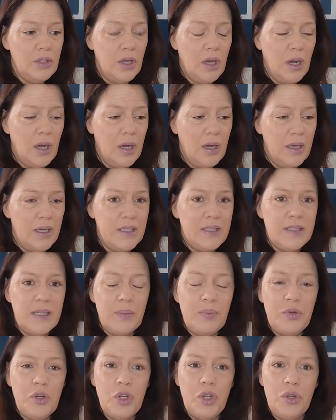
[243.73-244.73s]
uh, it's
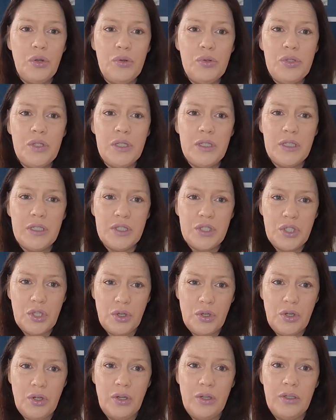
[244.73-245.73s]
up to you to
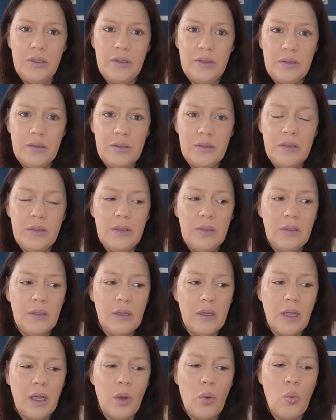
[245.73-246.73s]
discern,
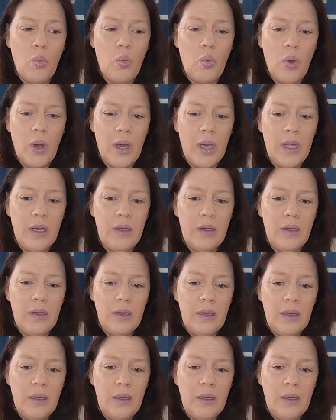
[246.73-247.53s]
like what,